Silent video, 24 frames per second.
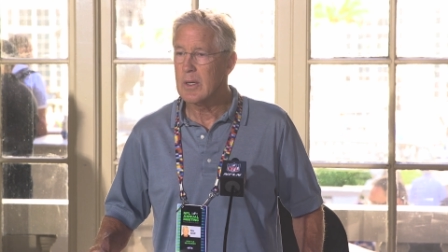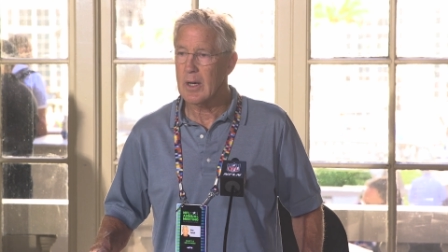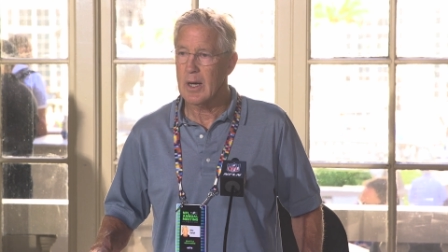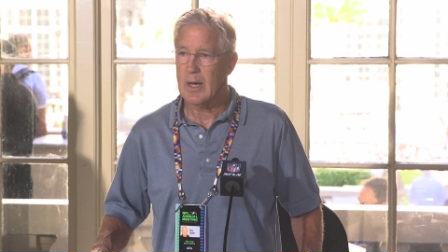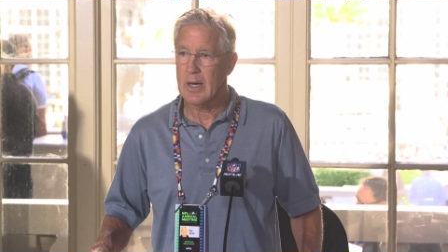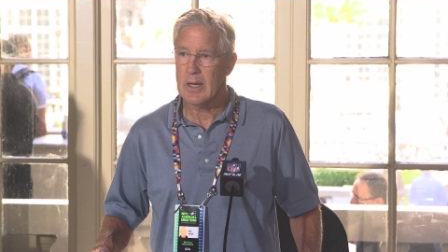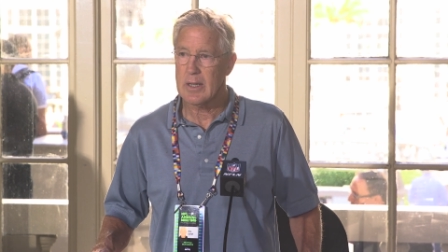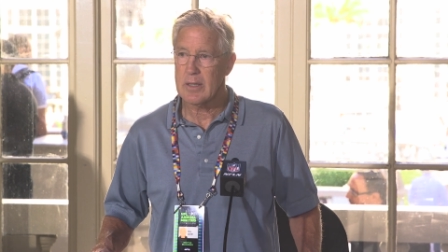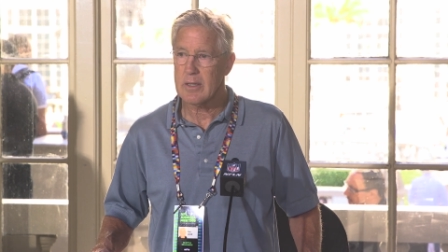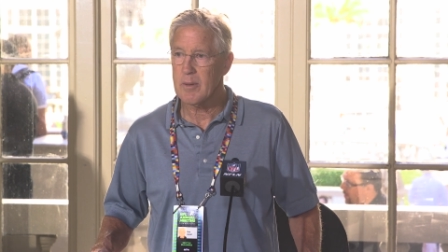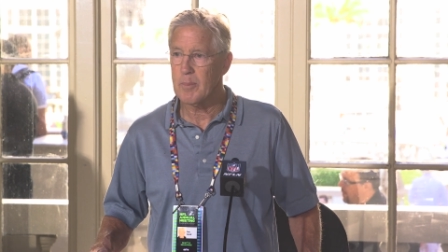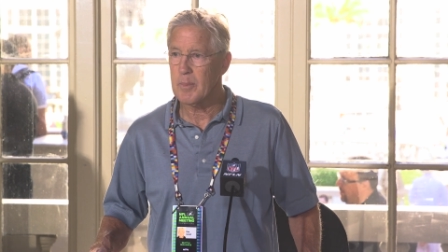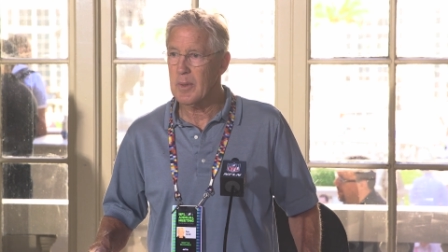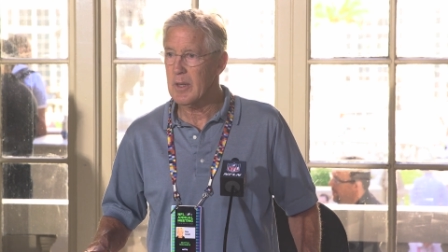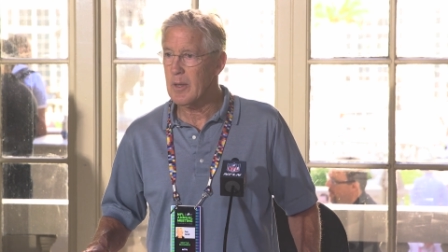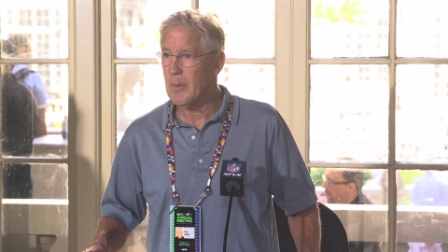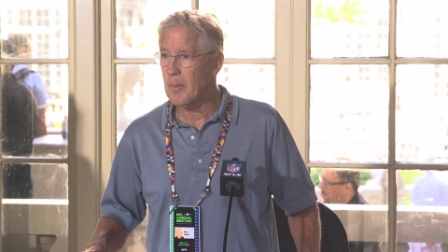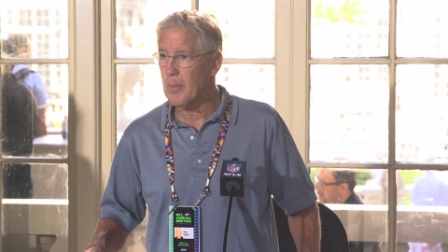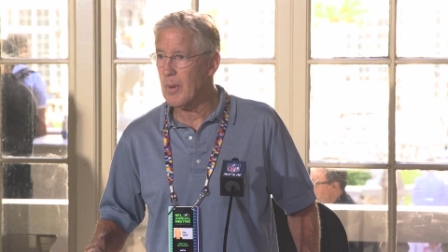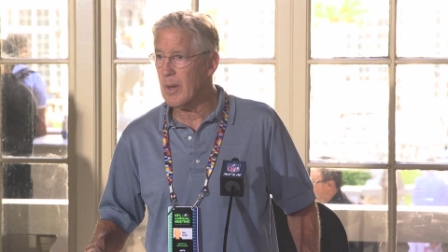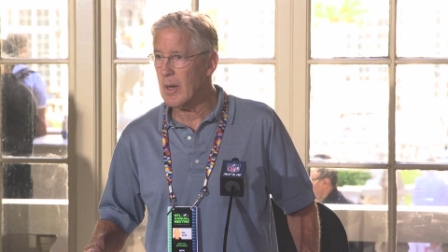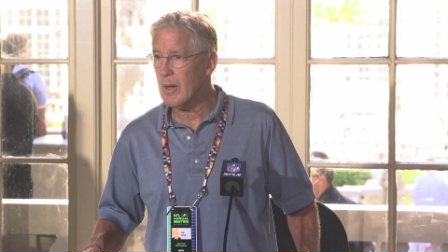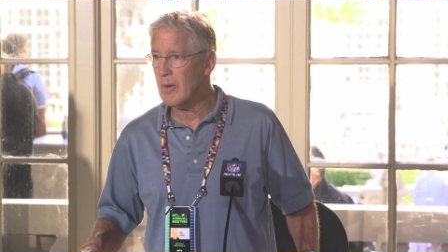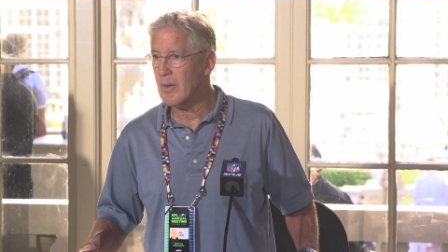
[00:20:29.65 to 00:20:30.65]
uh, to be the
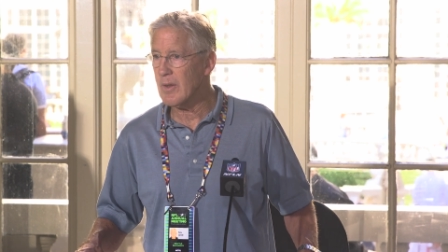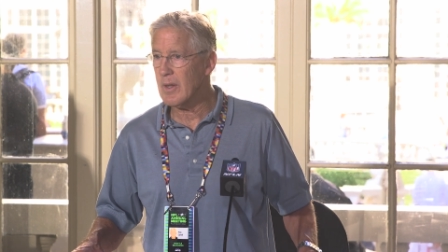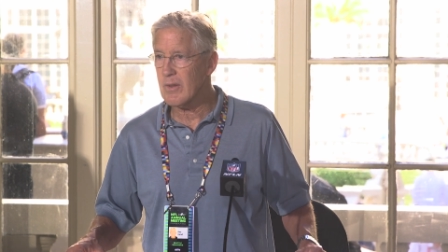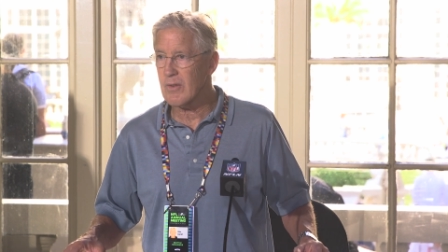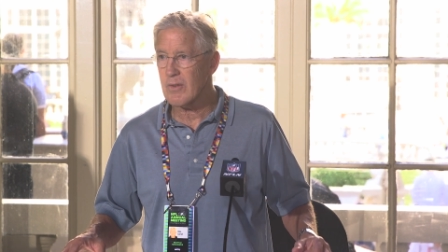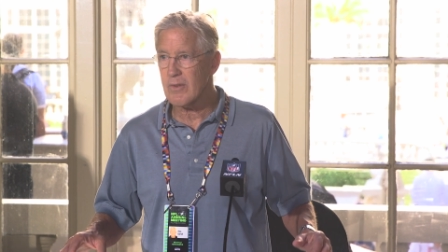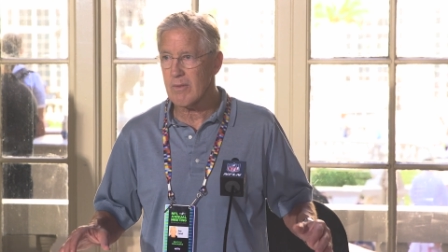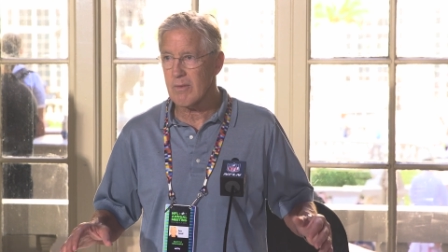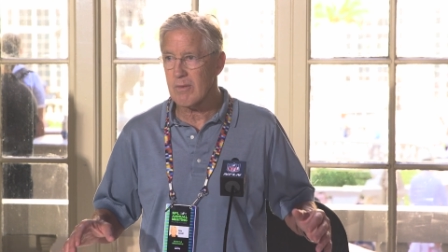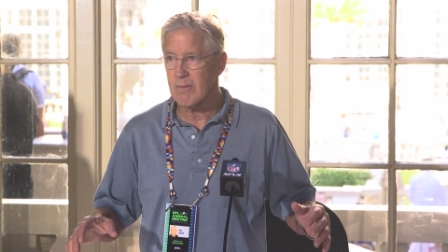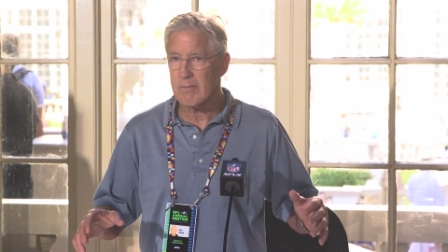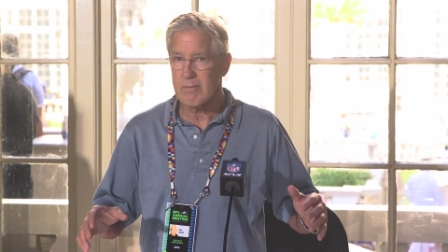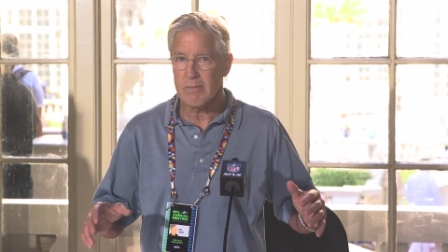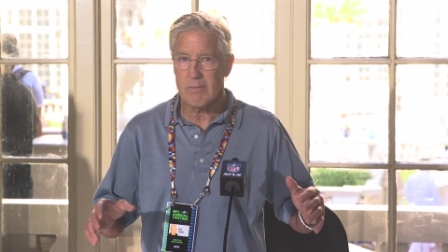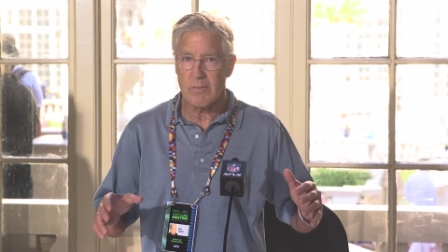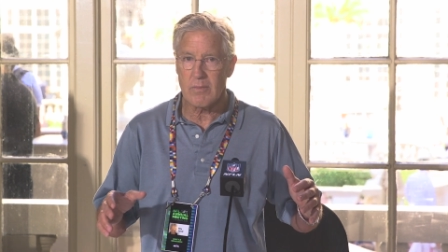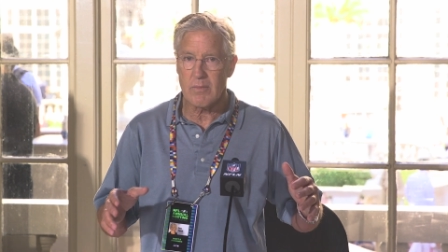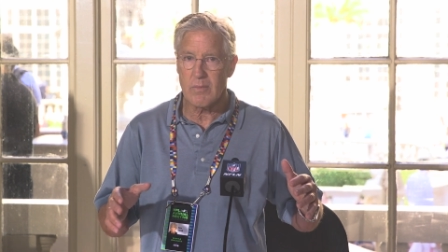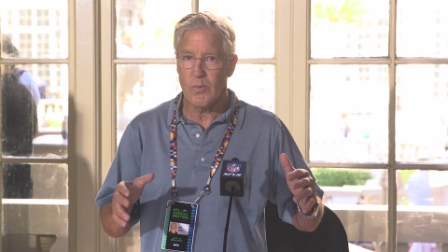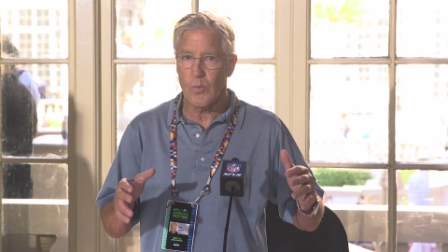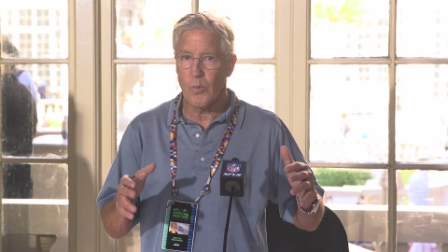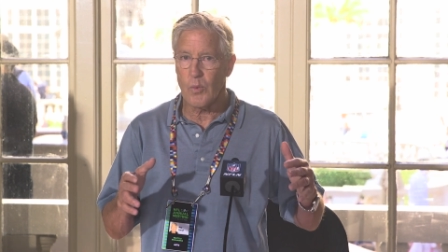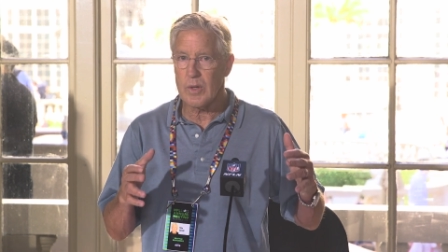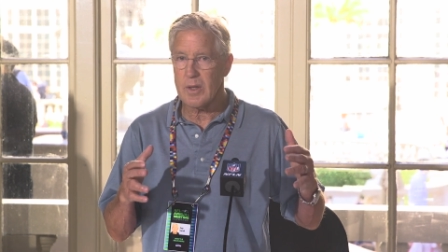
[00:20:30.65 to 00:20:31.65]
player that's
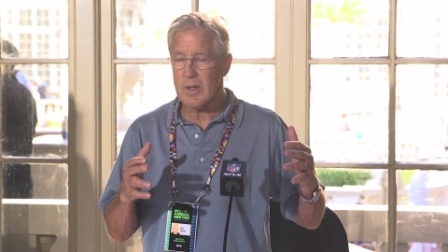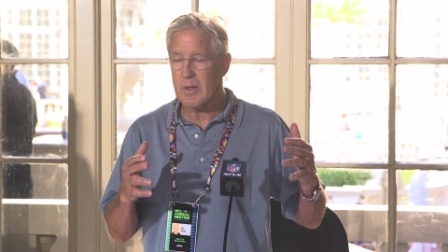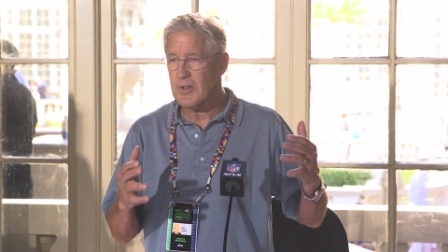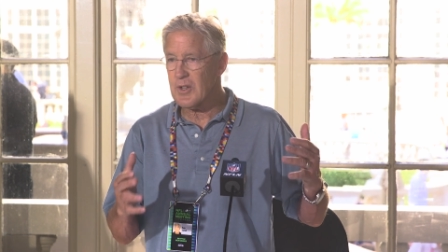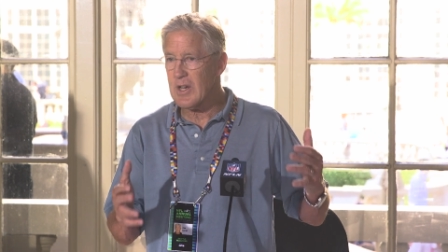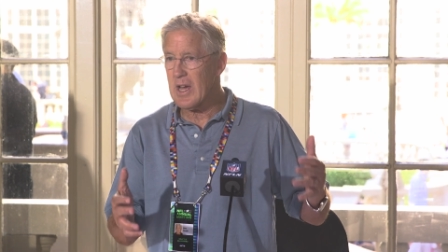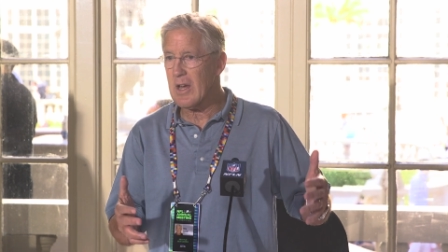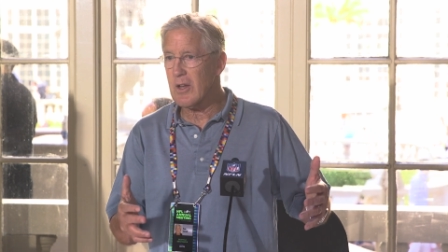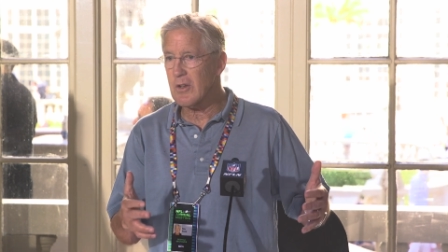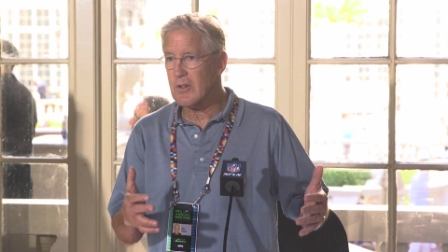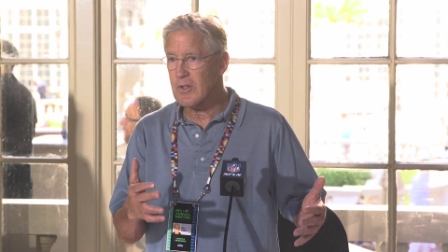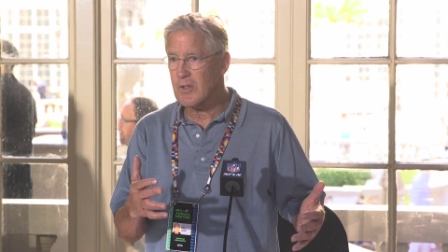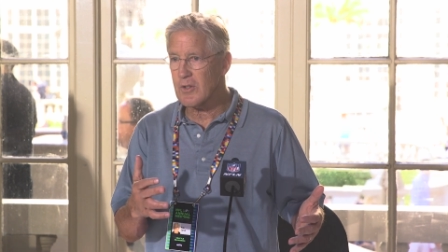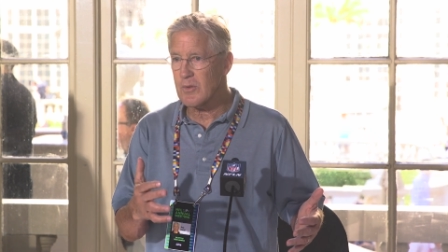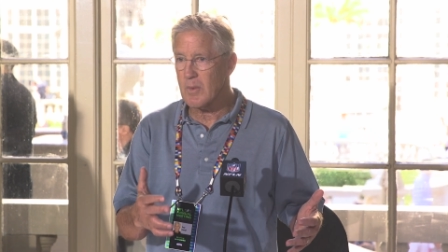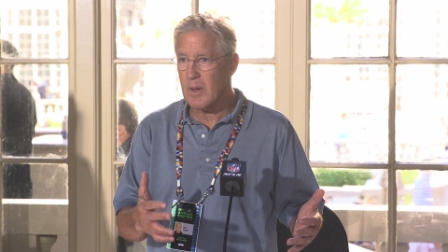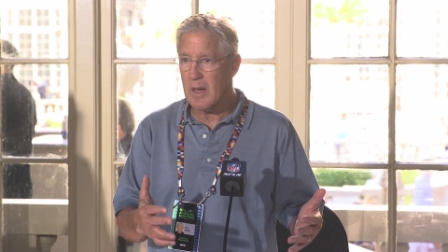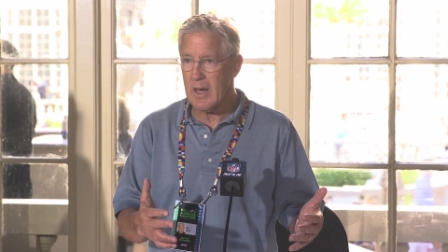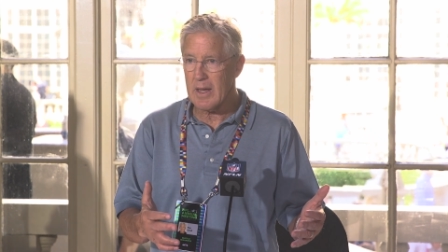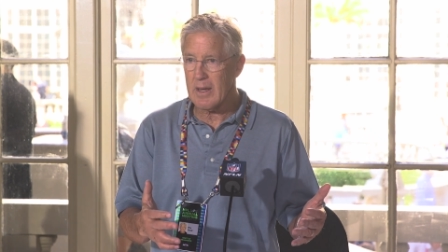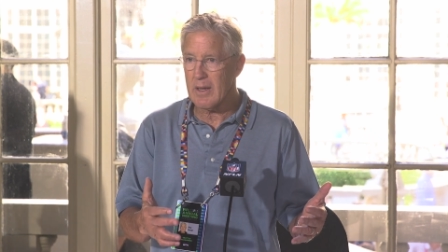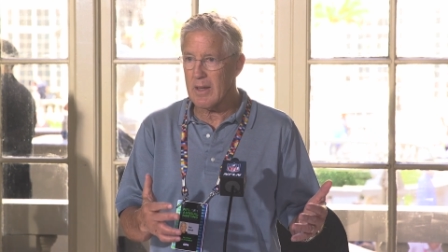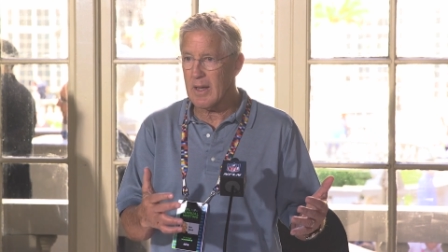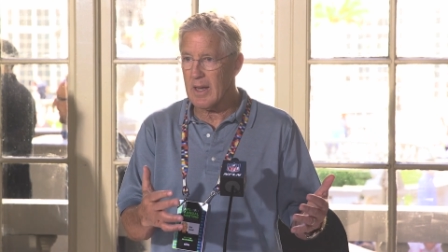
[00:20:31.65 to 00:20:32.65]
when the challenge is at,